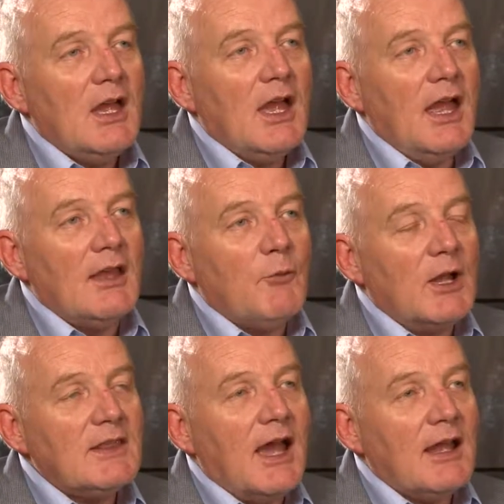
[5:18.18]
And
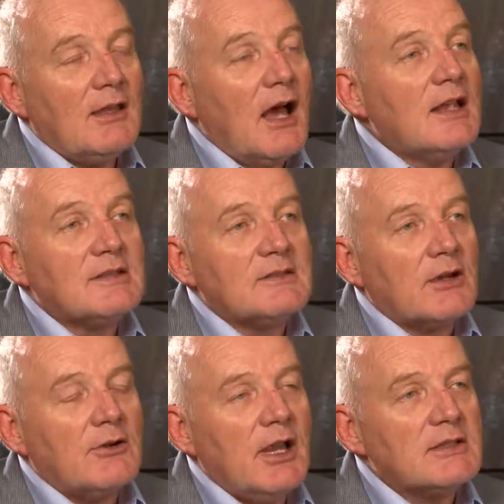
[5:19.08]
what that does is it
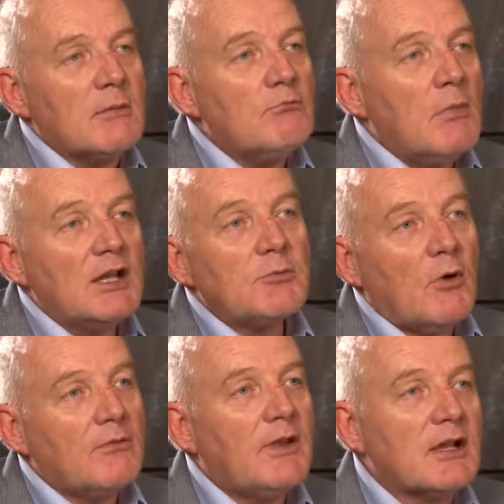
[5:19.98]
creates a much
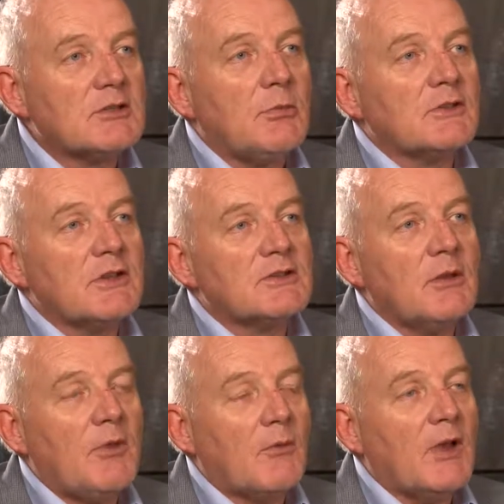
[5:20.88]
more flexible
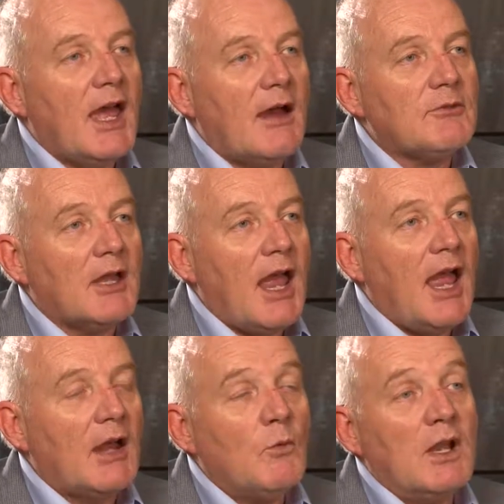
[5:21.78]
system than we have
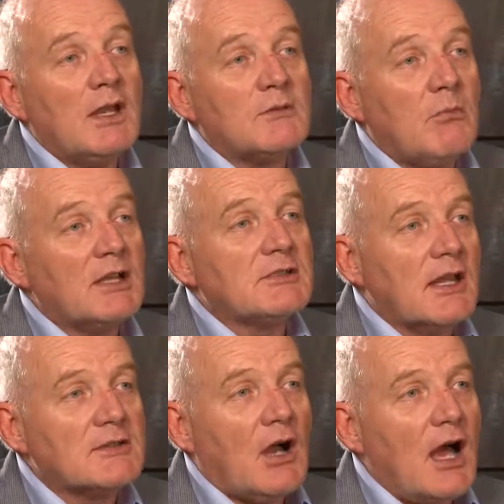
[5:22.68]
today, and one that's much
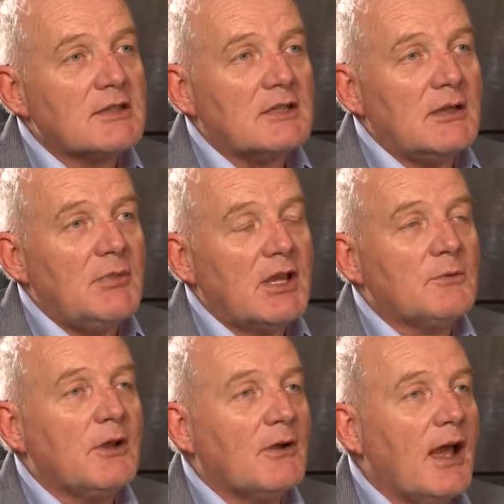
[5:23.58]
less costly because
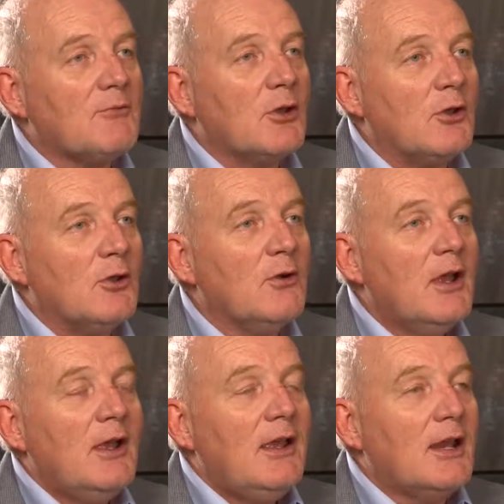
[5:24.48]
we don't have to do
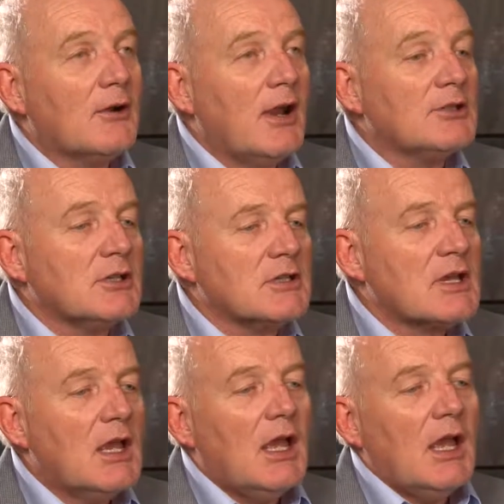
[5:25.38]
integrations.
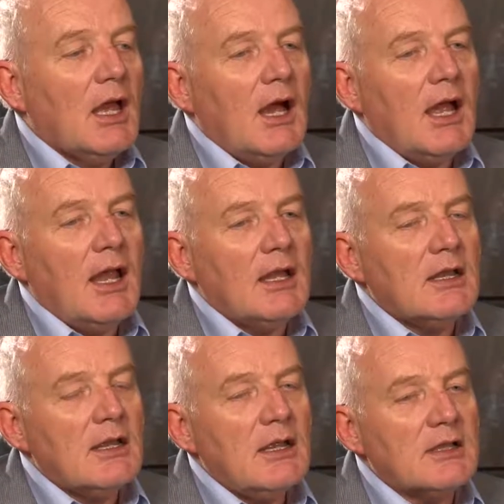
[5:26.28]

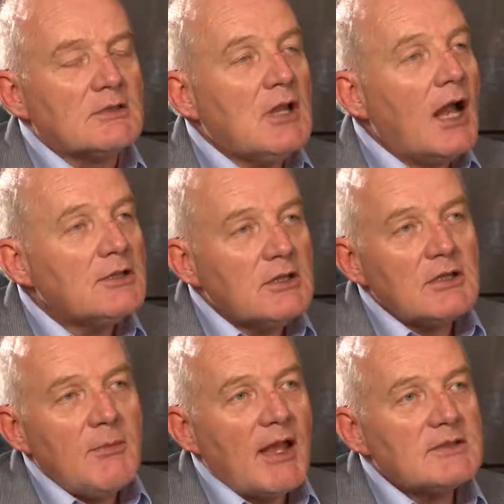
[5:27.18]
And it's not
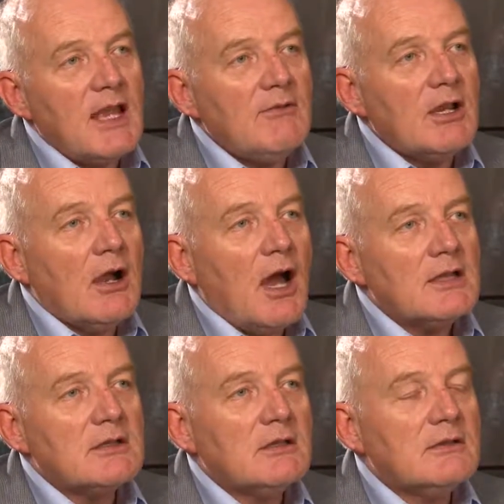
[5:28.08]
just about saving
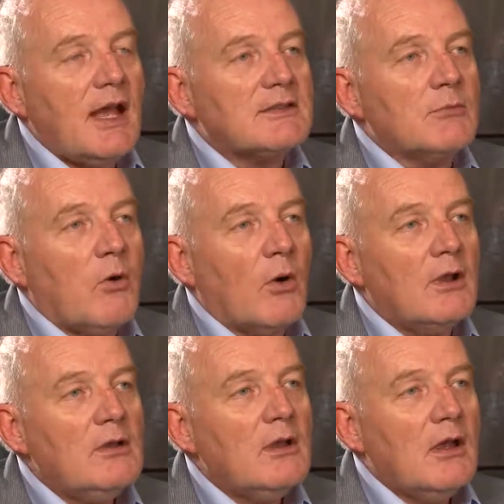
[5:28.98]
cost, that's
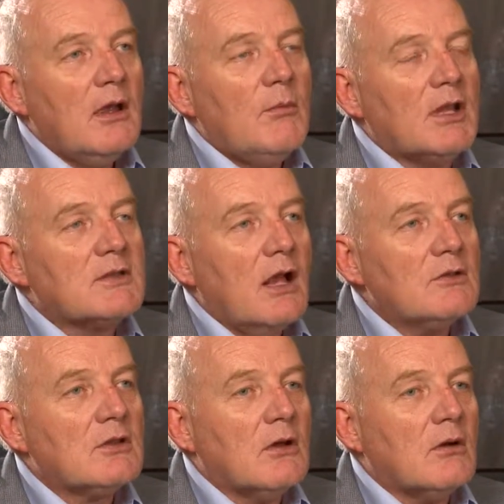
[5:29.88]
important, but it's
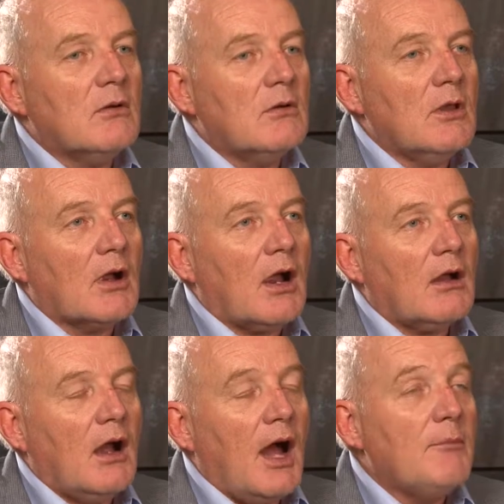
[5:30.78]
also,
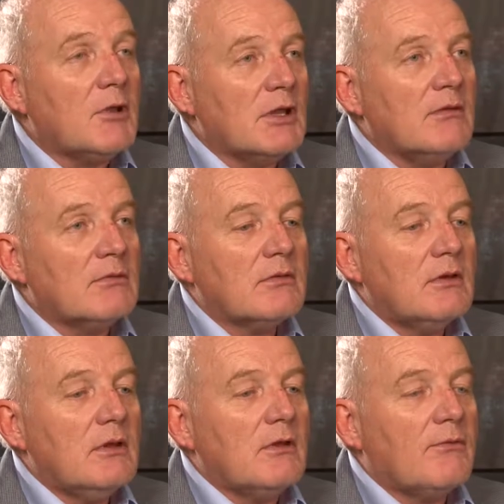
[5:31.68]
I believe,
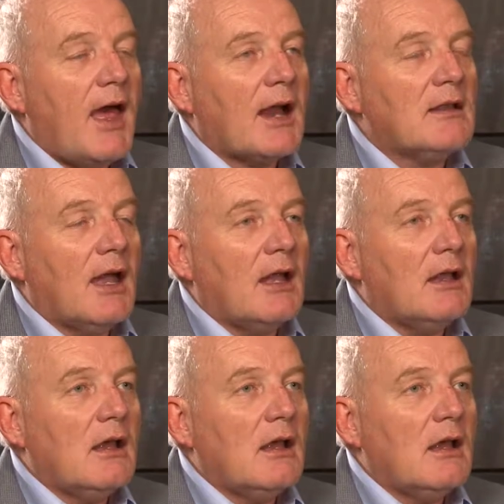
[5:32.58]
the fact that